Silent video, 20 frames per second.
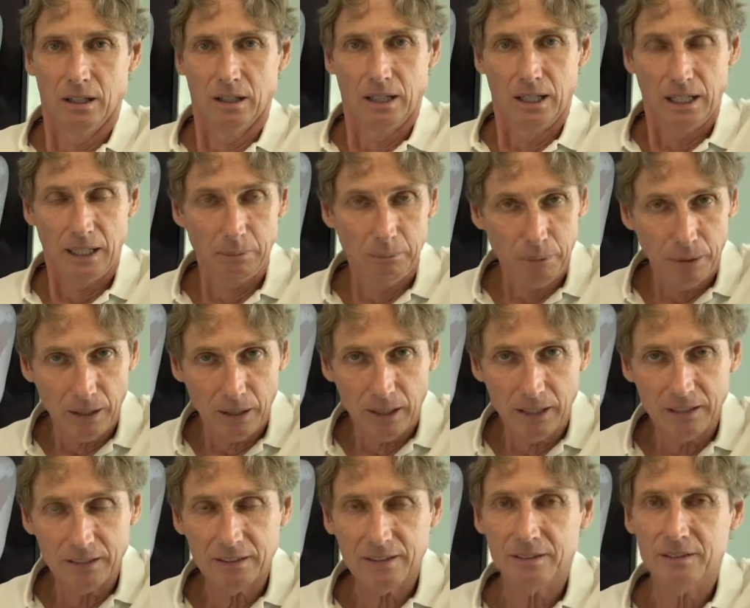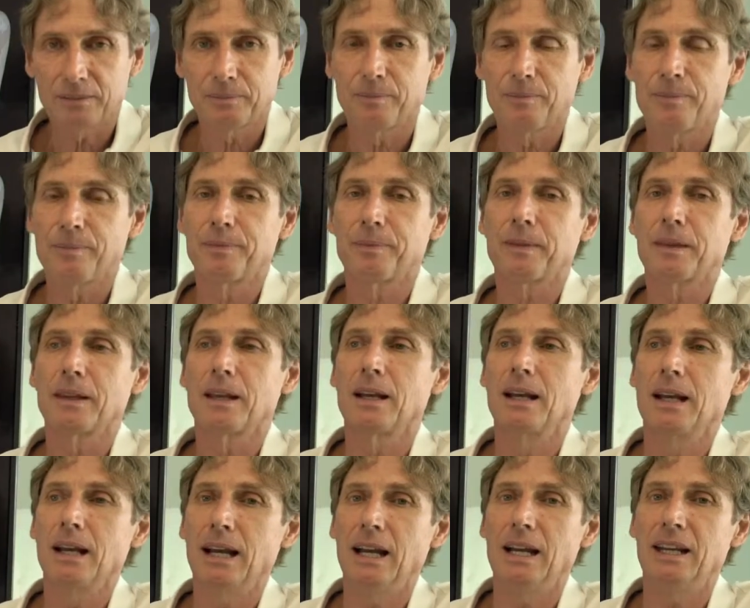implants,
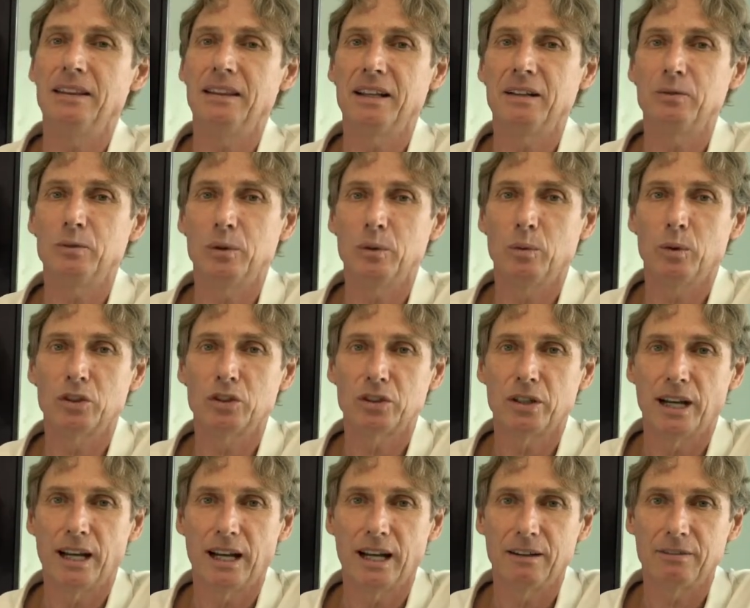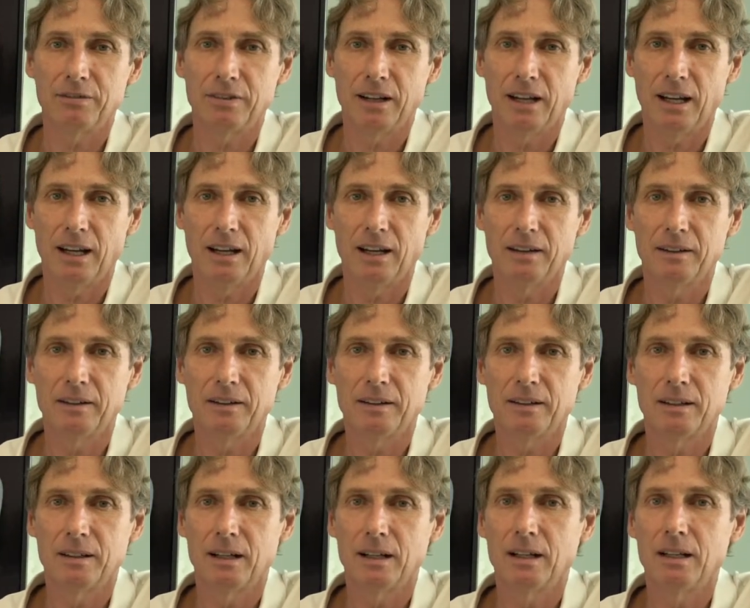and then we want to have an
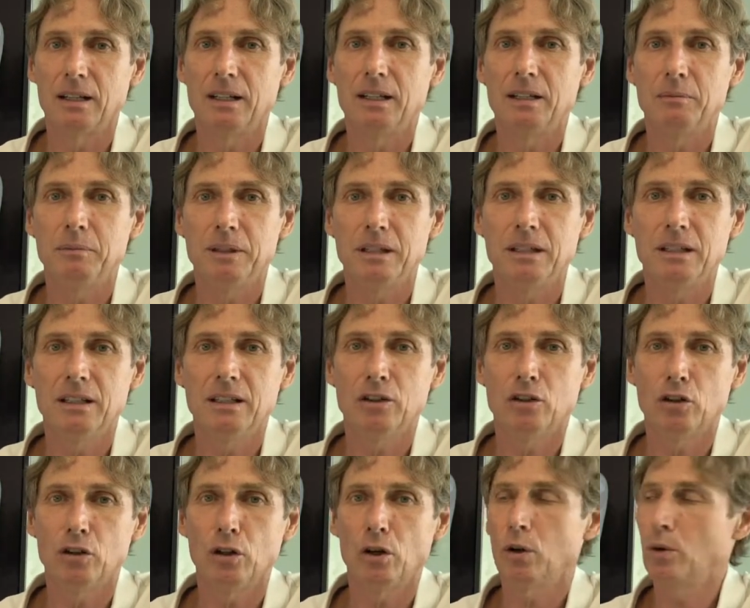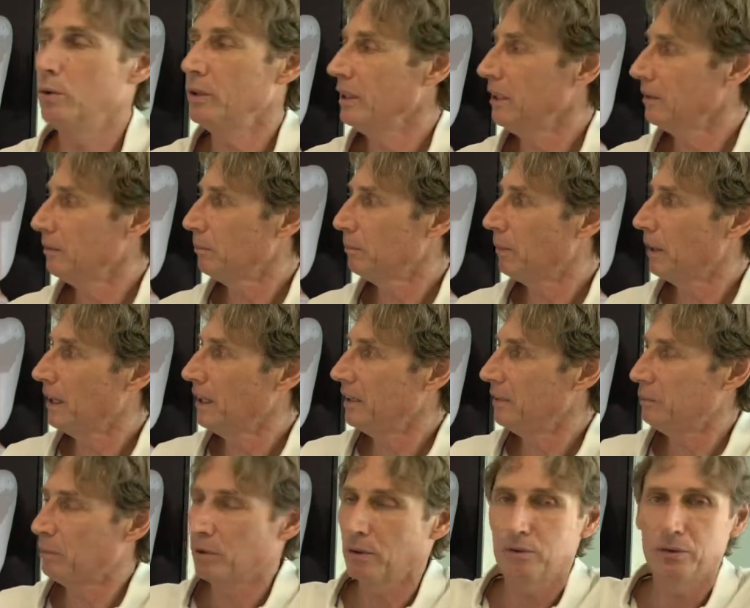immediate loading by a
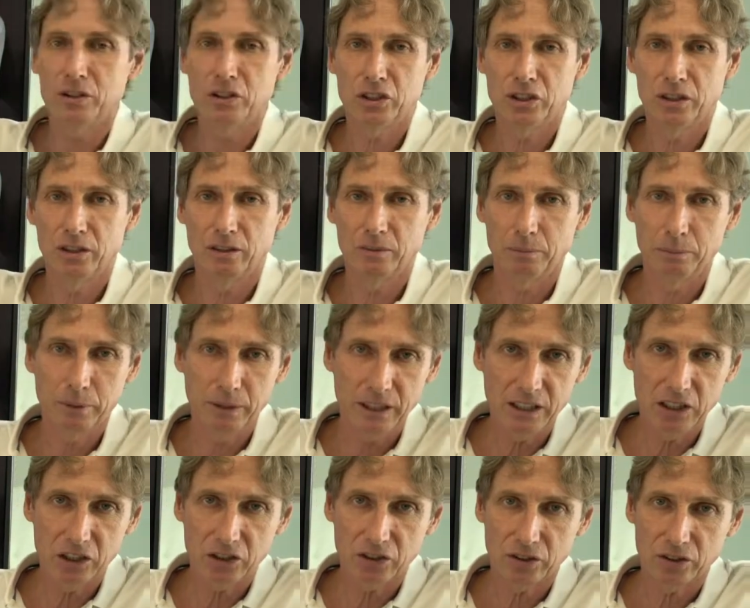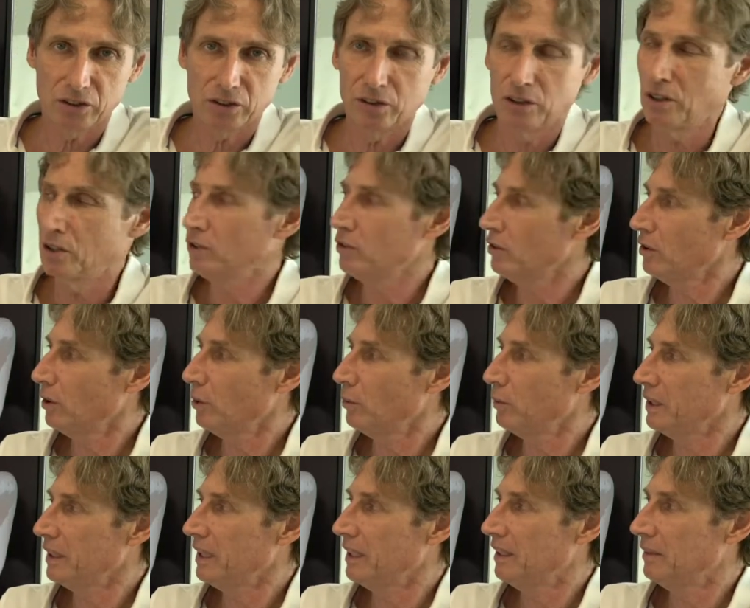provisional bridge, so
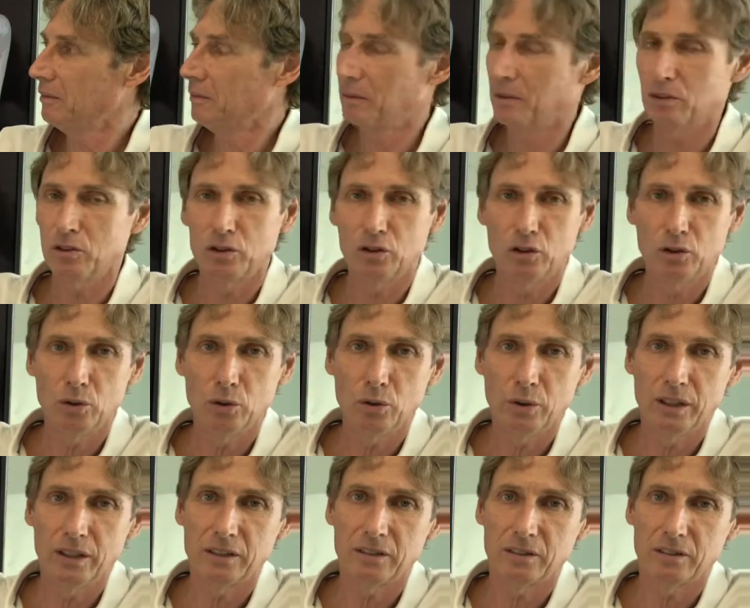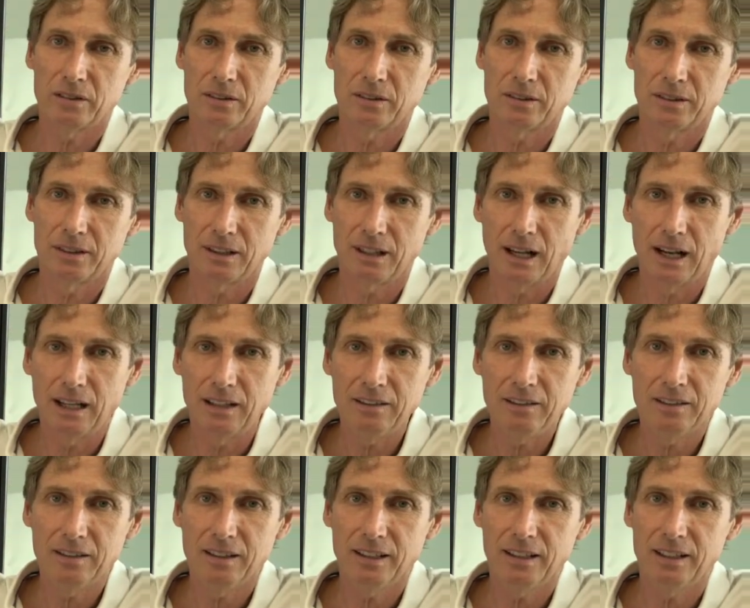we can do it
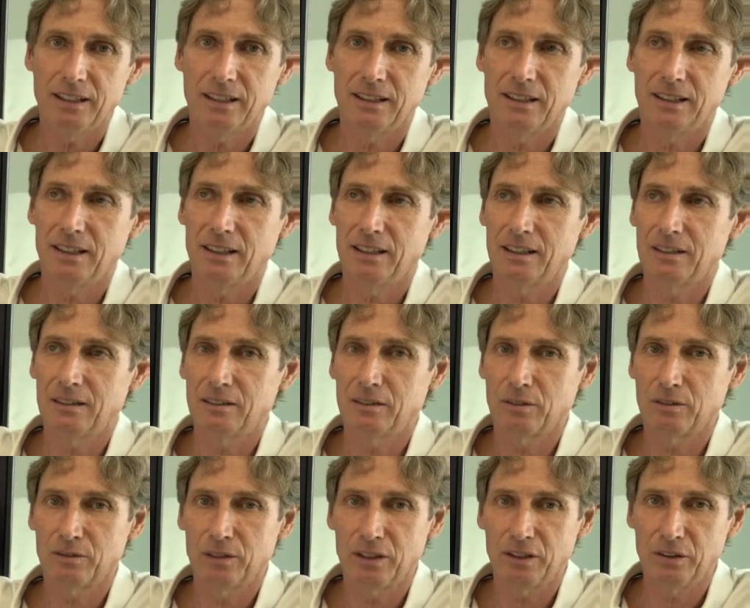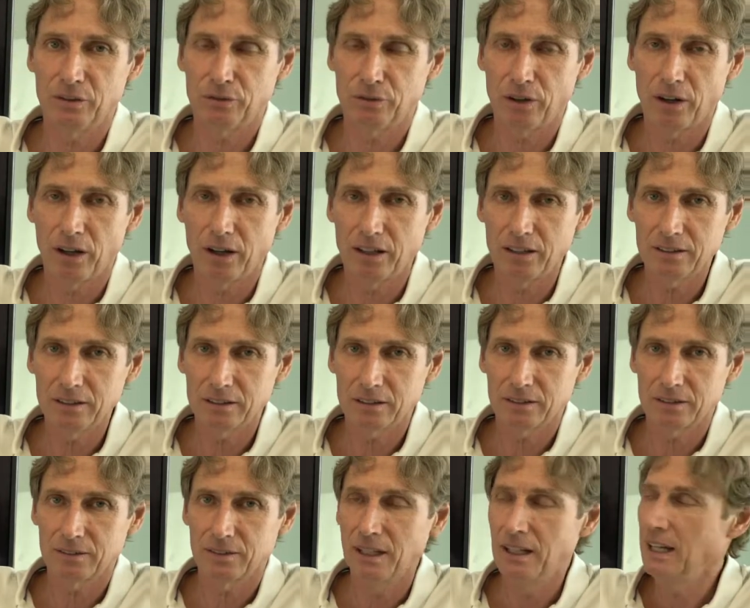nicely and very fast.
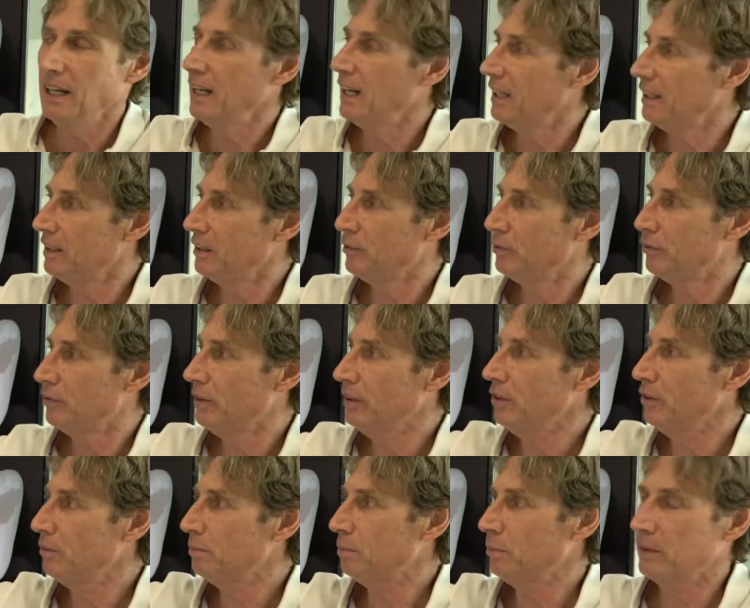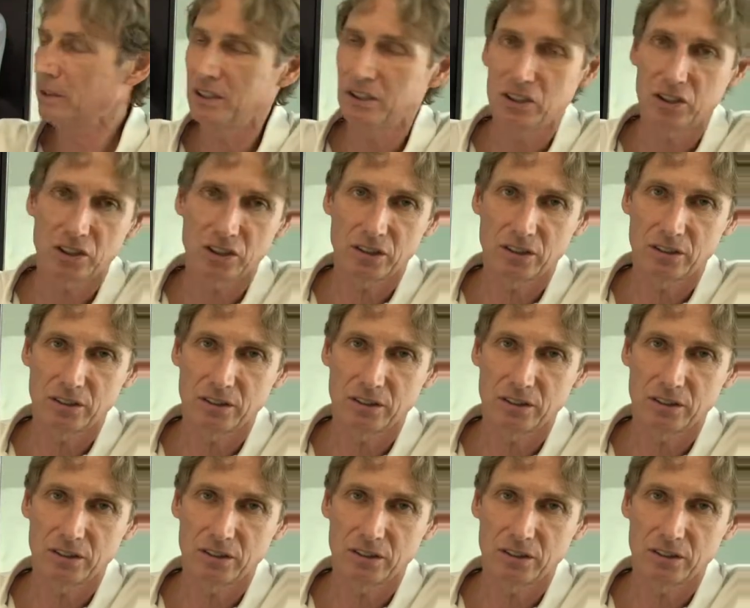And if this bridge